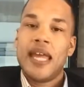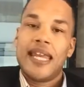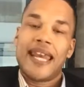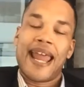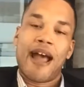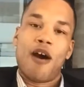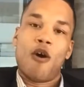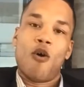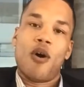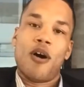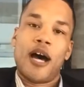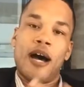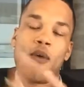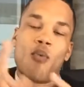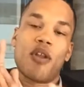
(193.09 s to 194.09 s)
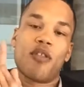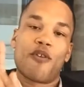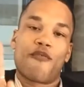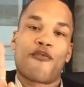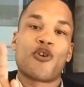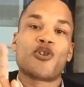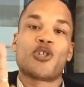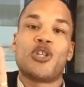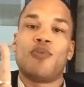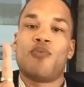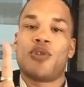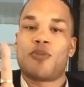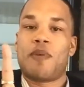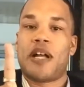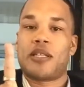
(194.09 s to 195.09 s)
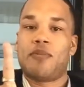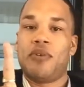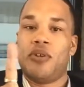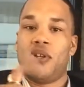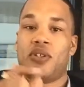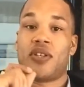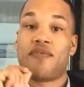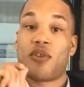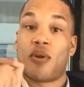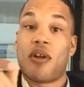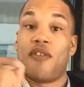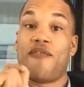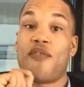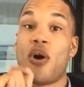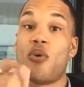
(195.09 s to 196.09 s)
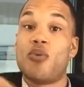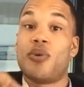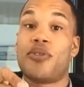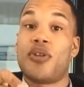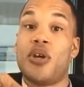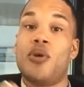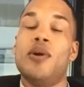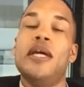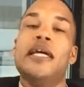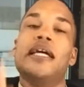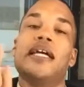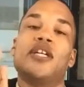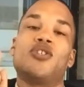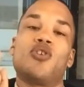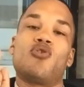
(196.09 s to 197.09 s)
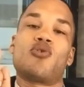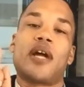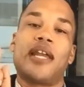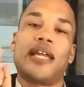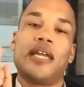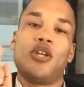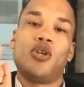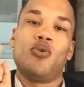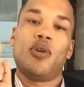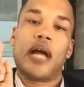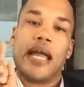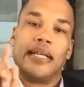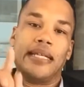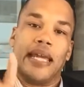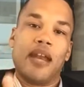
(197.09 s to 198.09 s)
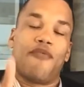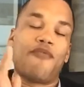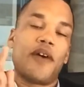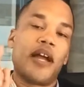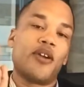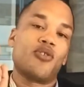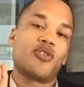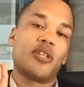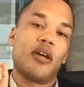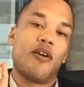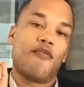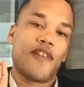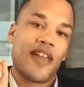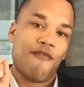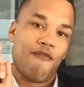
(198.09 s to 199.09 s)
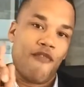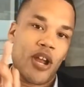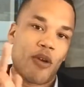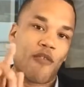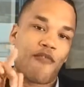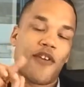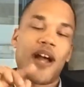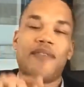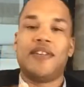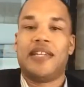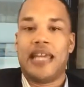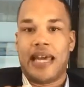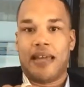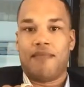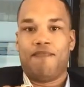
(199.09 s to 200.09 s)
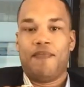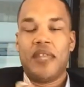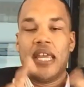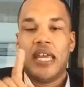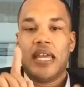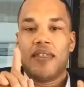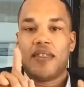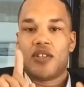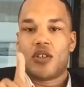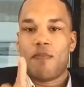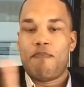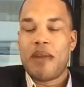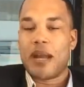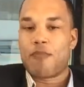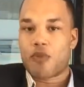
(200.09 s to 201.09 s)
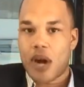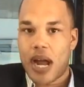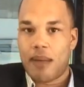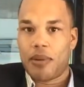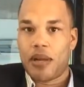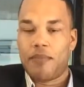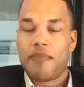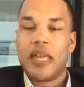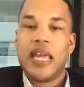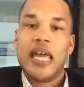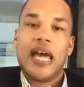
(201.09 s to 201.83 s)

Now, one of their first responsibilities, if they're on the phone with you, is to try to get you to identify yourself and verify the debt. This is a big problem.